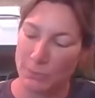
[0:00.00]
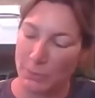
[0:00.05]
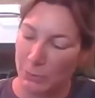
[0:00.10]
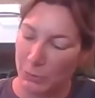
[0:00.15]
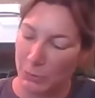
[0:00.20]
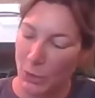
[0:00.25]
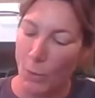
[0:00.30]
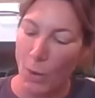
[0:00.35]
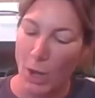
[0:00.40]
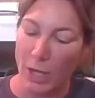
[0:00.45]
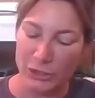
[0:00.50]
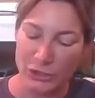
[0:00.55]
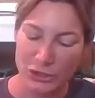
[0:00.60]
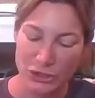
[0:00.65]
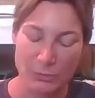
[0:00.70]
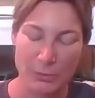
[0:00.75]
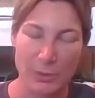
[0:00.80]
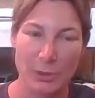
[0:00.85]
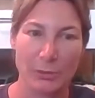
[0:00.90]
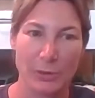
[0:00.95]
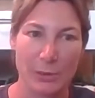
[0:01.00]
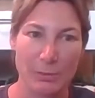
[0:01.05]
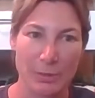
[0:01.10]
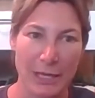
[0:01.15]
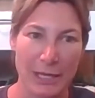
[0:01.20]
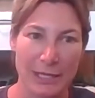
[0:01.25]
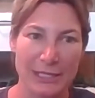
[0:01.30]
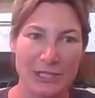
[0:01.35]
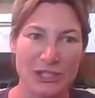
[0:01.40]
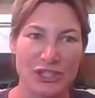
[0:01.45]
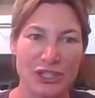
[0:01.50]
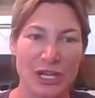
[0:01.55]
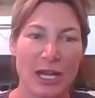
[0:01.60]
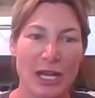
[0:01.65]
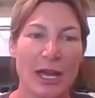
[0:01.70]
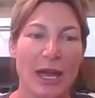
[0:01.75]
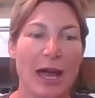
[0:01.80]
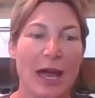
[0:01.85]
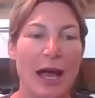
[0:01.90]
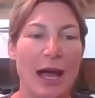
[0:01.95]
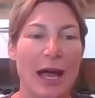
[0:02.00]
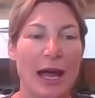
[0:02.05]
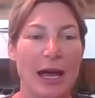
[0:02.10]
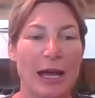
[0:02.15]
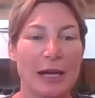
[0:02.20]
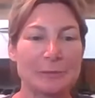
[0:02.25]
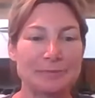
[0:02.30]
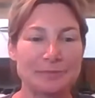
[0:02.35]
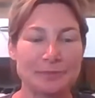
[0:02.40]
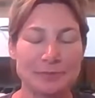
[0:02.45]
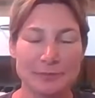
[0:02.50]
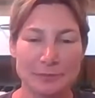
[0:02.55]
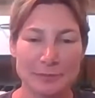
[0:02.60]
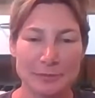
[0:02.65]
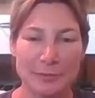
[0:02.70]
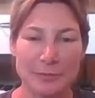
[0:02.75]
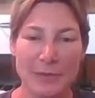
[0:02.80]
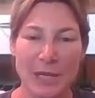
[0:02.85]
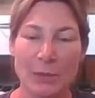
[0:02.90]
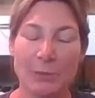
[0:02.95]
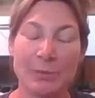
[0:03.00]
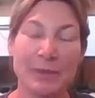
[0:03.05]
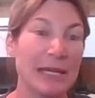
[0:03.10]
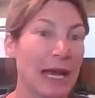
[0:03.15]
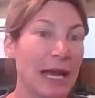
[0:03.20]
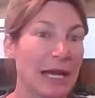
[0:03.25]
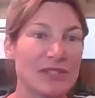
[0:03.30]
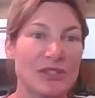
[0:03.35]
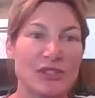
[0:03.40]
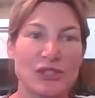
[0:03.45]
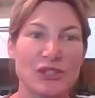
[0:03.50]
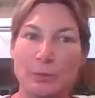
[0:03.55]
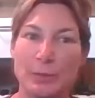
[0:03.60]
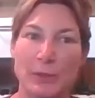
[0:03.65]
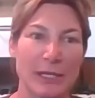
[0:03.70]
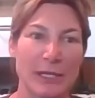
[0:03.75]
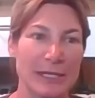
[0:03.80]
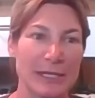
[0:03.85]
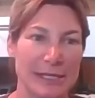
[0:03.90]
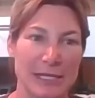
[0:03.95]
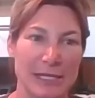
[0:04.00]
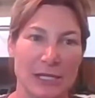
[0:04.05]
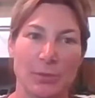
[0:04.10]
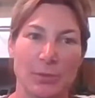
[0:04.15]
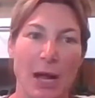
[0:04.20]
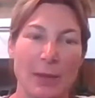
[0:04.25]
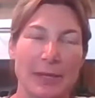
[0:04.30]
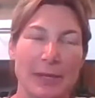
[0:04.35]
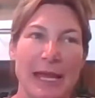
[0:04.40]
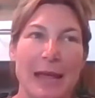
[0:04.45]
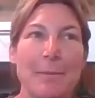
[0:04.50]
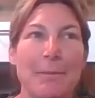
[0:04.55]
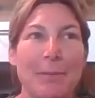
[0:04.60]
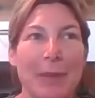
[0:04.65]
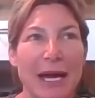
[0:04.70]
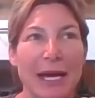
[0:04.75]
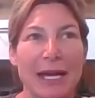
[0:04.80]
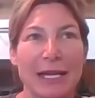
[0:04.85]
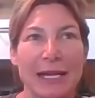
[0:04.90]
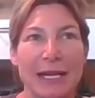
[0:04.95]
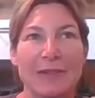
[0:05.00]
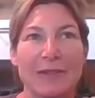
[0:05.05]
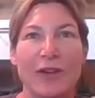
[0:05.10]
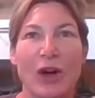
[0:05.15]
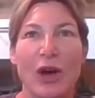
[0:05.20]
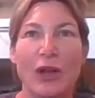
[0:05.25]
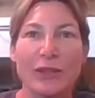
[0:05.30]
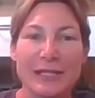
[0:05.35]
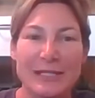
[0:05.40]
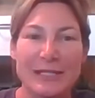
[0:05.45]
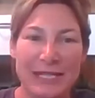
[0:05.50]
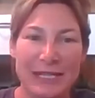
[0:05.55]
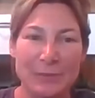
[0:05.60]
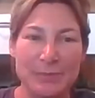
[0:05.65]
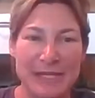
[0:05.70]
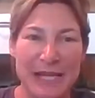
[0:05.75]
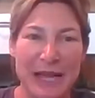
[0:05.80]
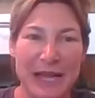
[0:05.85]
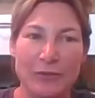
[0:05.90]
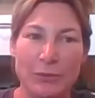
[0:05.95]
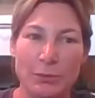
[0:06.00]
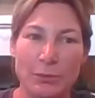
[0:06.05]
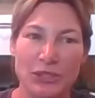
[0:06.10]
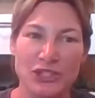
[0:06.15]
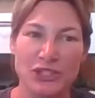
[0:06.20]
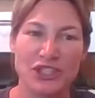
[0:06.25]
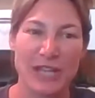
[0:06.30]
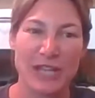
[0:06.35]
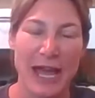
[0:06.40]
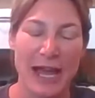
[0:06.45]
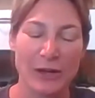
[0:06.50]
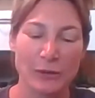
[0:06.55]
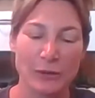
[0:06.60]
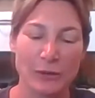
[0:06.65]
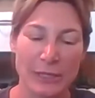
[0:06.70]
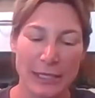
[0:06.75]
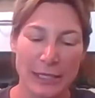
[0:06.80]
The water should be replenished. But yeah, it's super easy to propagate. But if all the tips have mushed out,